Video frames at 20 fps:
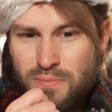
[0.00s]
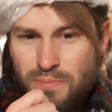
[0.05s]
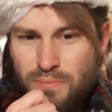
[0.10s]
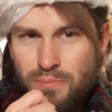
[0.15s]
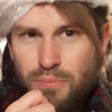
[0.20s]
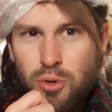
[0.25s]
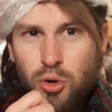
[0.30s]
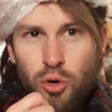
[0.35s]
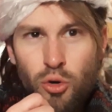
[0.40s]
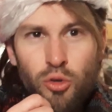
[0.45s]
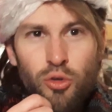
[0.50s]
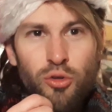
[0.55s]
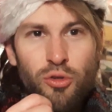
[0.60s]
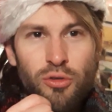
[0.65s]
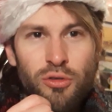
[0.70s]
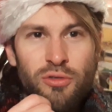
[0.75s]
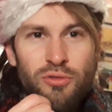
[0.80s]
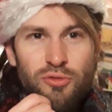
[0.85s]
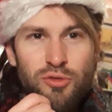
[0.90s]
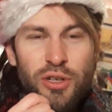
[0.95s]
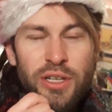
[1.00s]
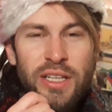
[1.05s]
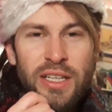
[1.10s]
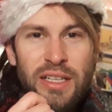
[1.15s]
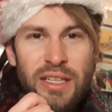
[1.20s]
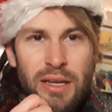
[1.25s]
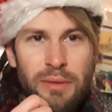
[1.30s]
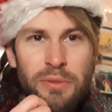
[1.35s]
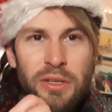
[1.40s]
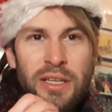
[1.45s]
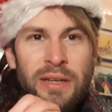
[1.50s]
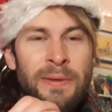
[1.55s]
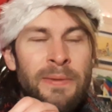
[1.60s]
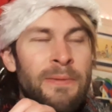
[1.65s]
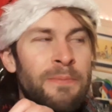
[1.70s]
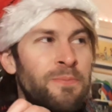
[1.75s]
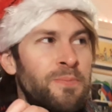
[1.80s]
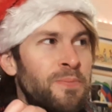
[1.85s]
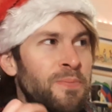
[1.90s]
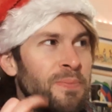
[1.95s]
poor, really. I mean,
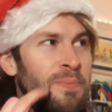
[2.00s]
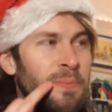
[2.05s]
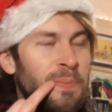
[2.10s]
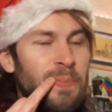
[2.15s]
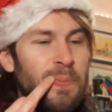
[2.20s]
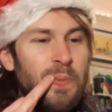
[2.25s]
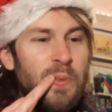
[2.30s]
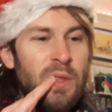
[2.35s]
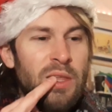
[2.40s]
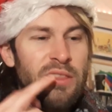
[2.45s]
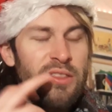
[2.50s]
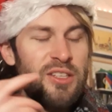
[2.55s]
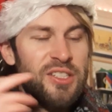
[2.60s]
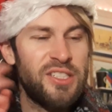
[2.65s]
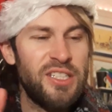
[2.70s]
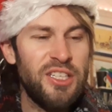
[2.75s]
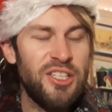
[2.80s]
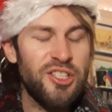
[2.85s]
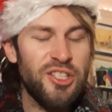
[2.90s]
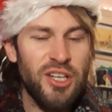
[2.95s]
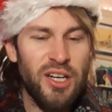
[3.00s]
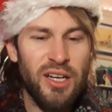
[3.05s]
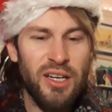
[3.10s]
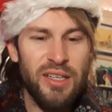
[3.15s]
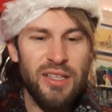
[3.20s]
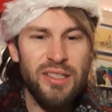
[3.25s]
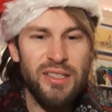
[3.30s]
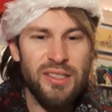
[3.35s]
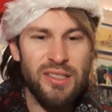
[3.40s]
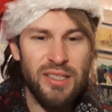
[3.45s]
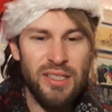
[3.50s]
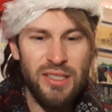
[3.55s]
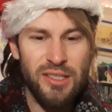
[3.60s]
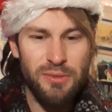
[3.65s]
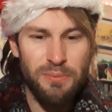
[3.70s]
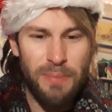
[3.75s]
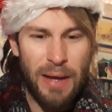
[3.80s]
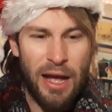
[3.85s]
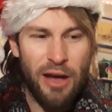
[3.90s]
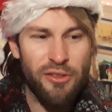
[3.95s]
the CGI is
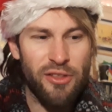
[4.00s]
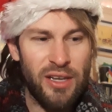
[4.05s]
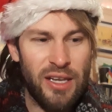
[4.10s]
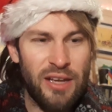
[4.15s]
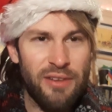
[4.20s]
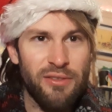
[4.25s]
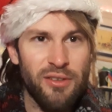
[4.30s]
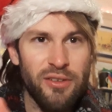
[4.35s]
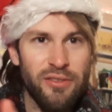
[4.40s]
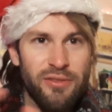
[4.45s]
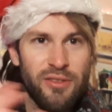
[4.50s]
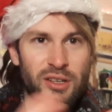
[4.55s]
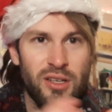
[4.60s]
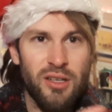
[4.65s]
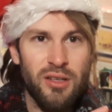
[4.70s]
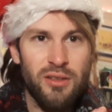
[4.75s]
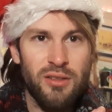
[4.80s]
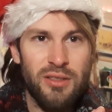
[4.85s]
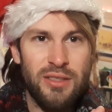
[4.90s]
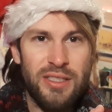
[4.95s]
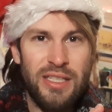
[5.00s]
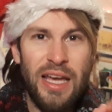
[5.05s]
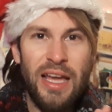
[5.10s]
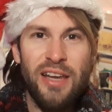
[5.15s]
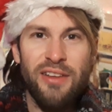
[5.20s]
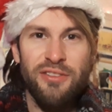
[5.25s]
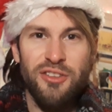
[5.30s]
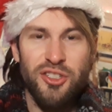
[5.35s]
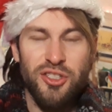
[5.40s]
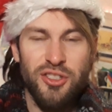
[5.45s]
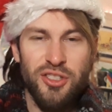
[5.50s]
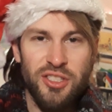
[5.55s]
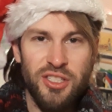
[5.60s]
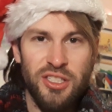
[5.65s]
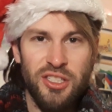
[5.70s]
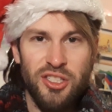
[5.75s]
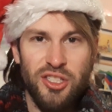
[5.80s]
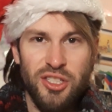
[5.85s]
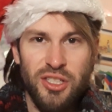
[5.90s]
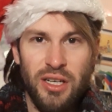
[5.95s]
about the level of television
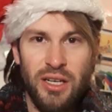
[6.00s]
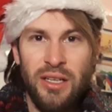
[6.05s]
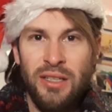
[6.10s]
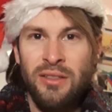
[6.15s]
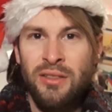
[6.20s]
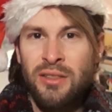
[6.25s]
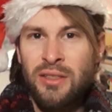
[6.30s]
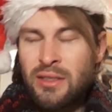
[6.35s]
CGI.